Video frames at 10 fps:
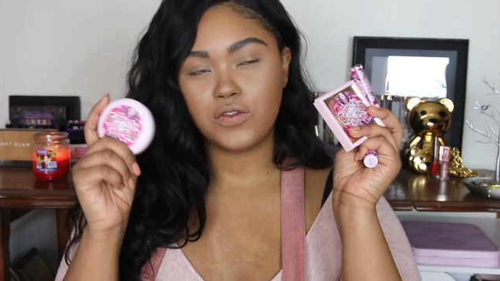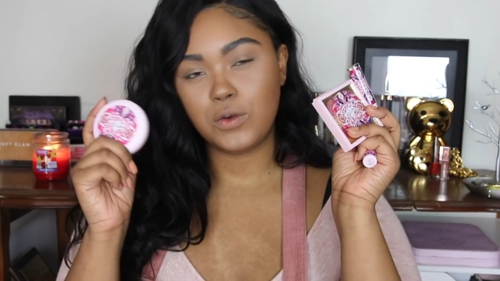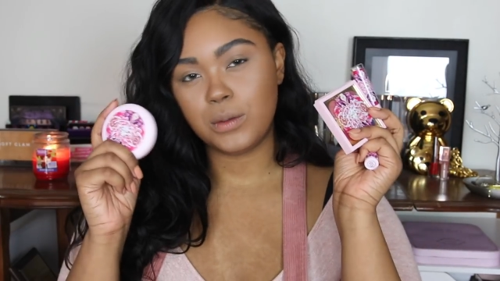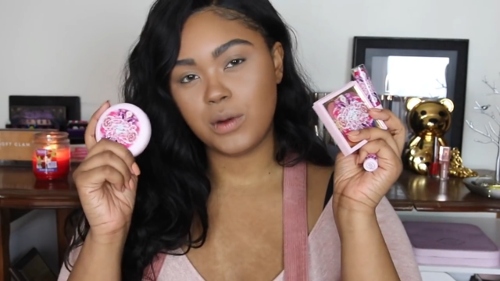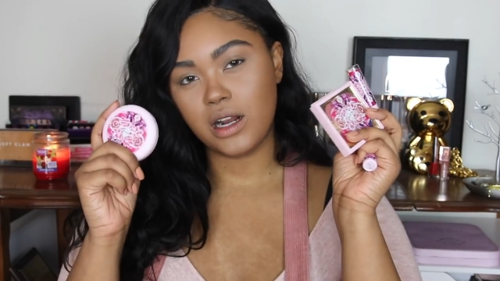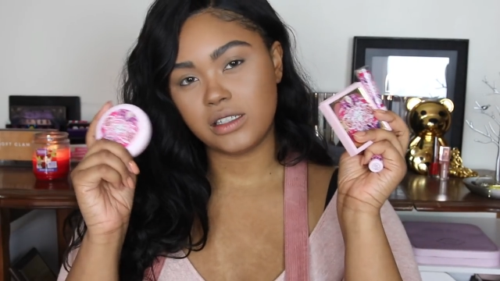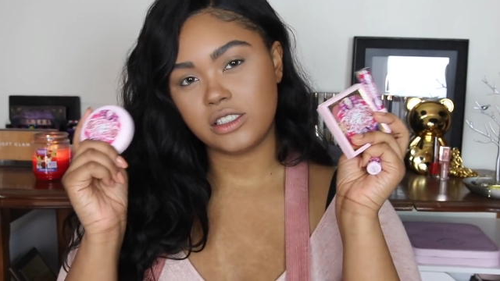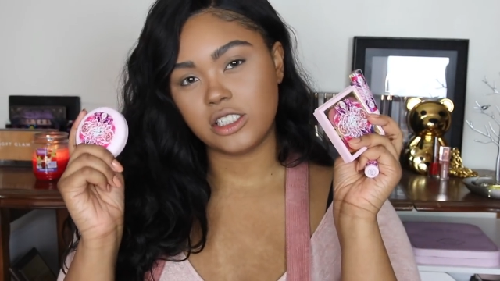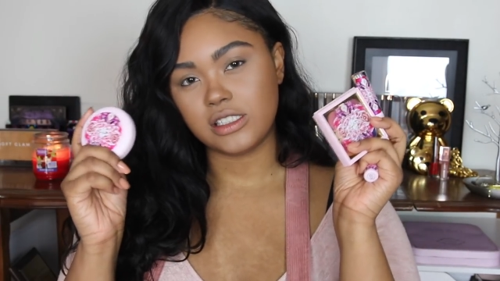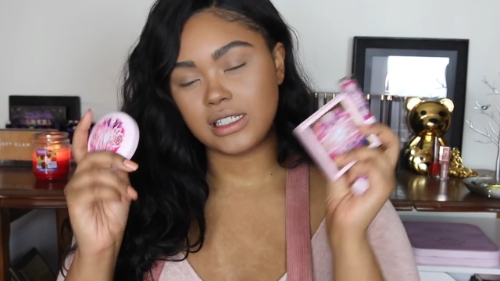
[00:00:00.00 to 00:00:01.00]
four products
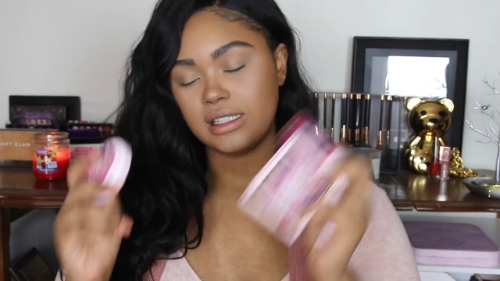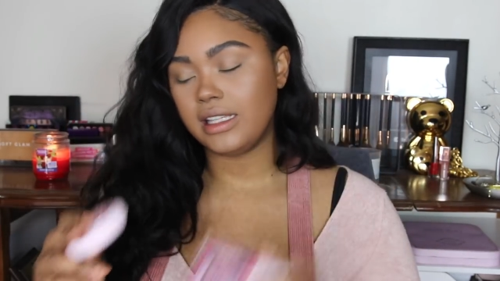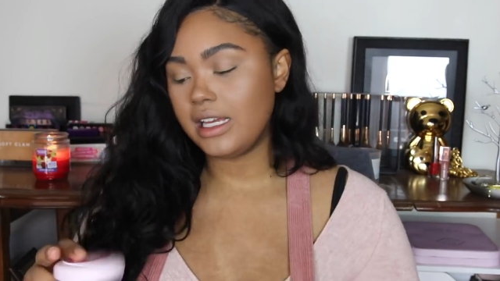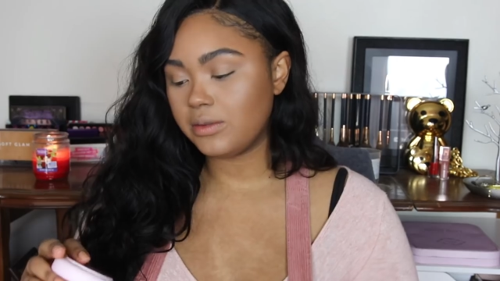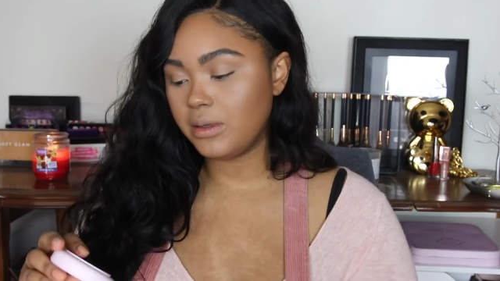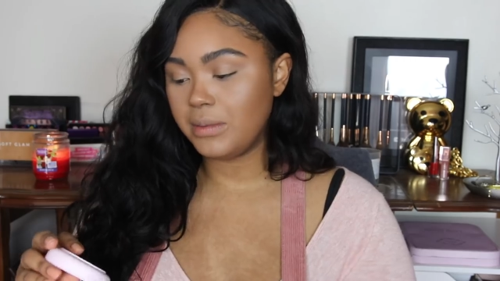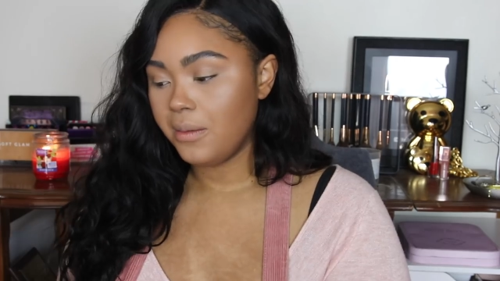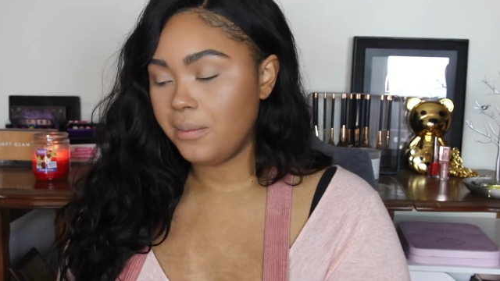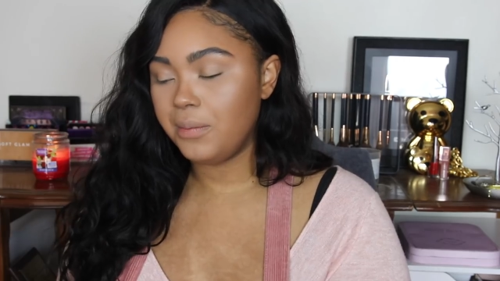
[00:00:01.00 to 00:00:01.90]
just like the last one,